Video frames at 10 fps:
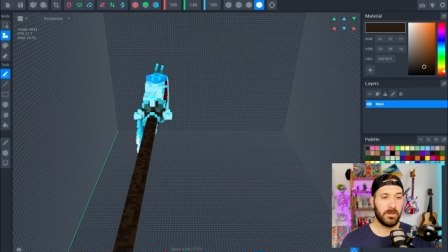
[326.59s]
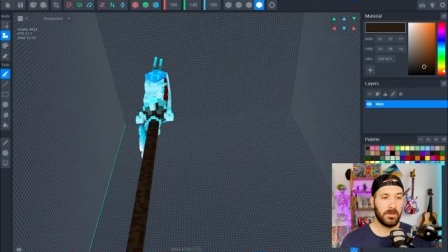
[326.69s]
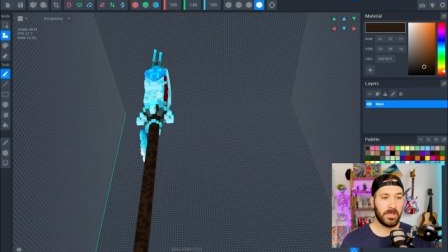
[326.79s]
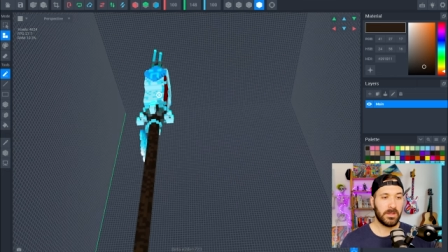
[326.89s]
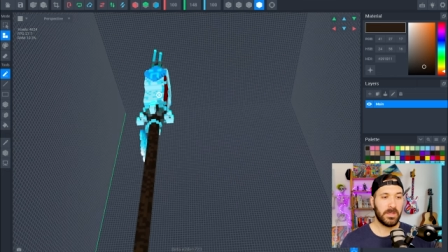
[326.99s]

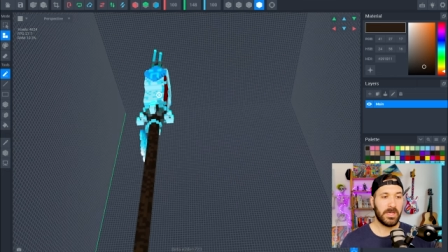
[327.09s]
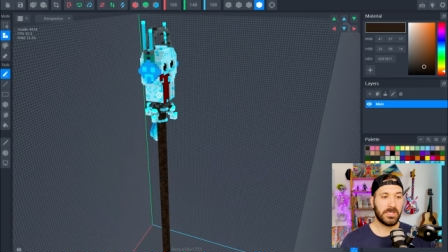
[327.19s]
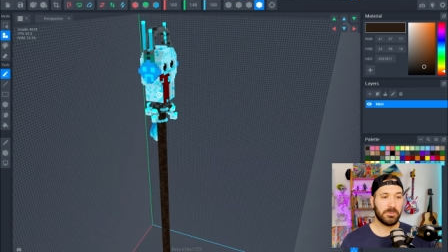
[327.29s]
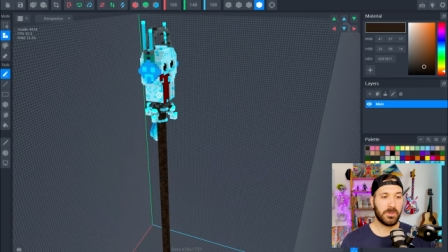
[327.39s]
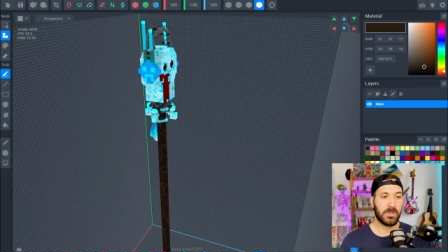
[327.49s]
like
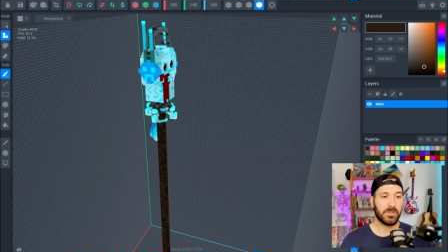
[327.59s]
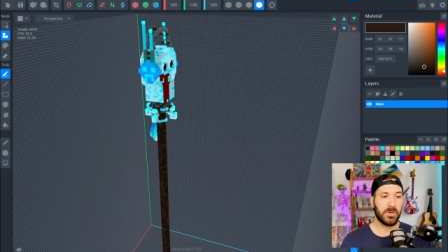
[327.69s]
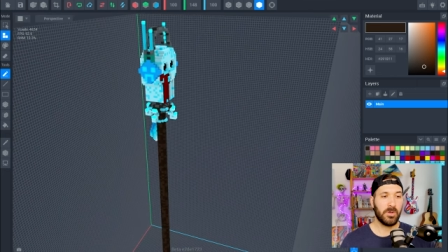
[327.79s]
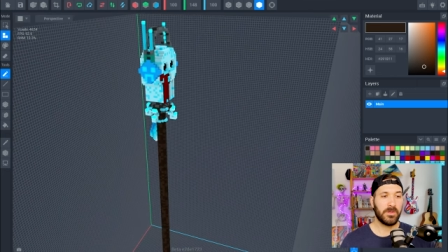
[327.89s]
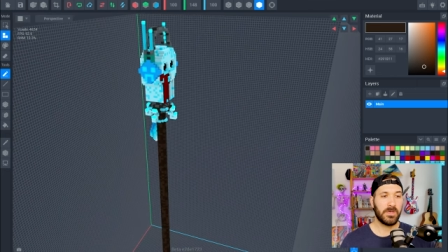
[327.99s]
this with
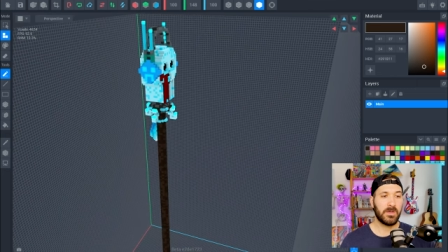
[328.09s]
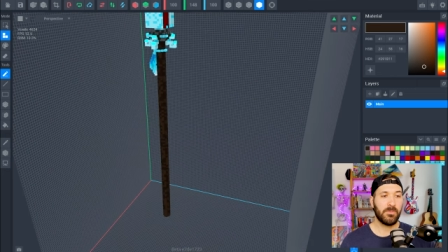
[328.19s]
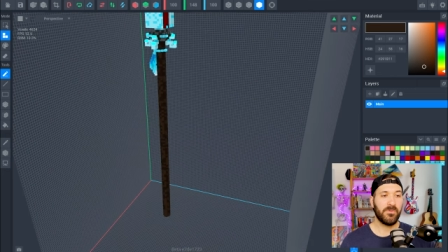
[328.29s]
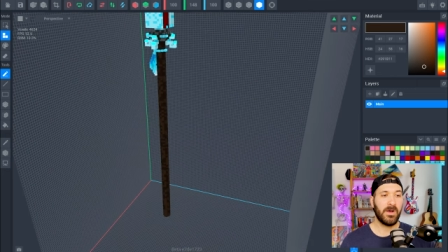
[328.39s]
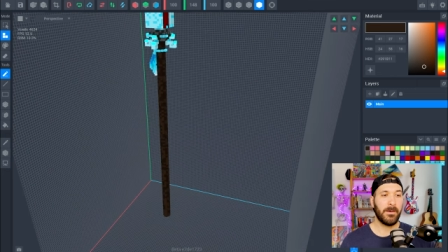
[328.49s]
control, then you
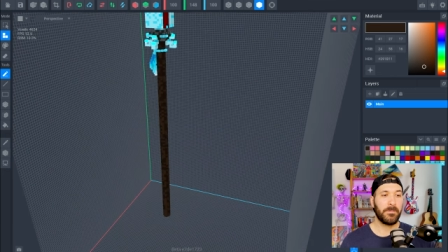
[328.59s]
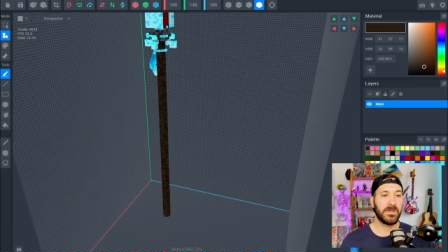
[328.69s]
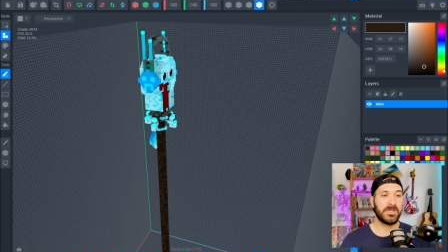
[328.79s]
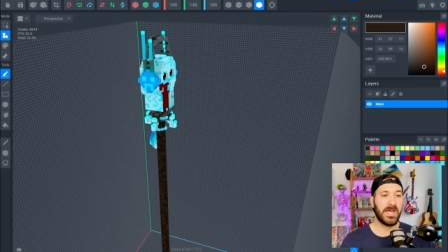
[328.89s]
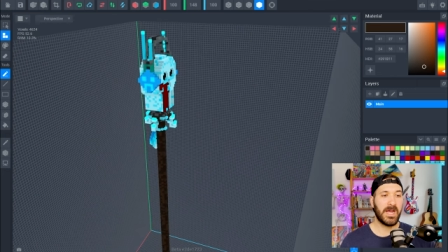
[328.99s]
can move up
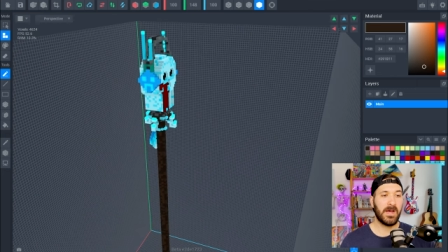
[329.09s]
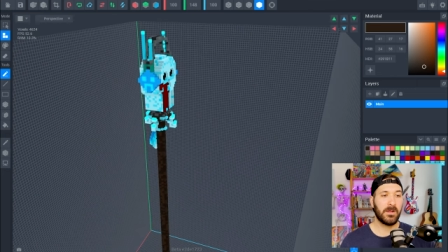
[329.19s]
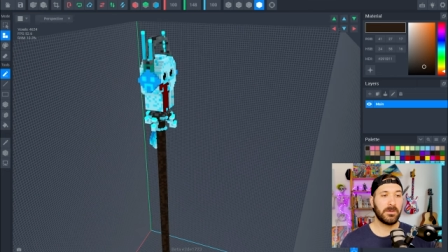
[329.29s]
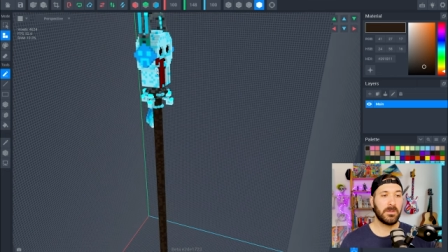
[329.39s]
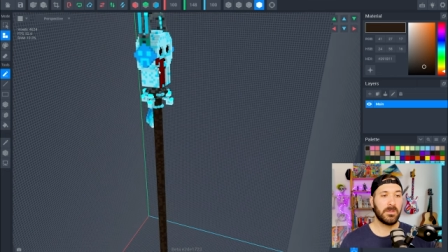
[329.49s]
and
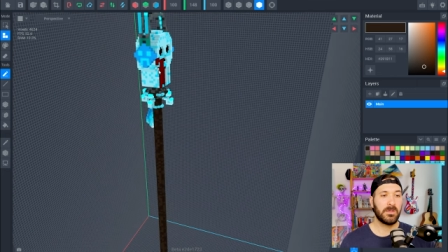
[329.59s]
down.